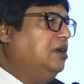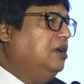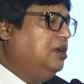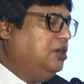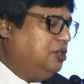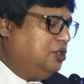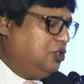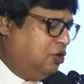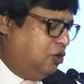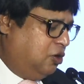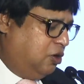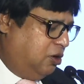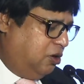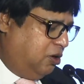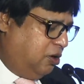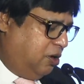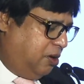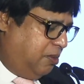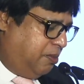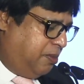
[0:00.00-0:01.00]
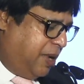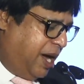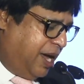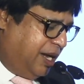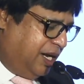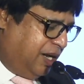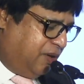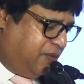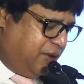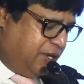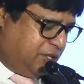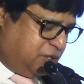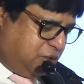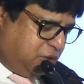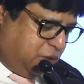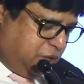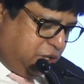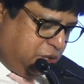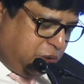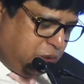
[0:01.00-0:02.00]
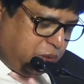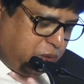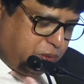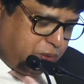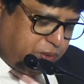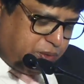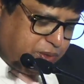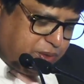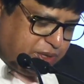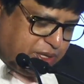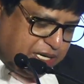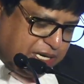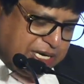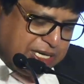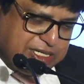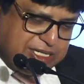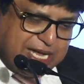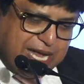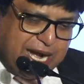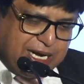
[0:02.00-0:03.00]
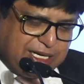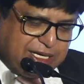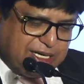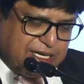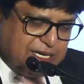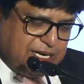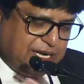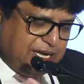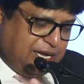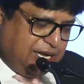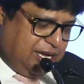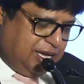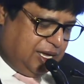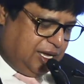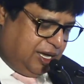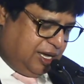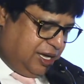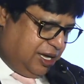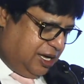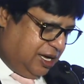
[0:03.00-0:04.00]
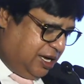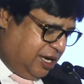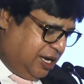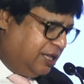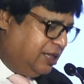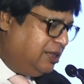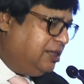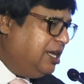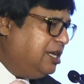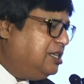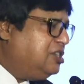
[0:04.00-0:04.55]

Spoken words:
So my request to you is that in this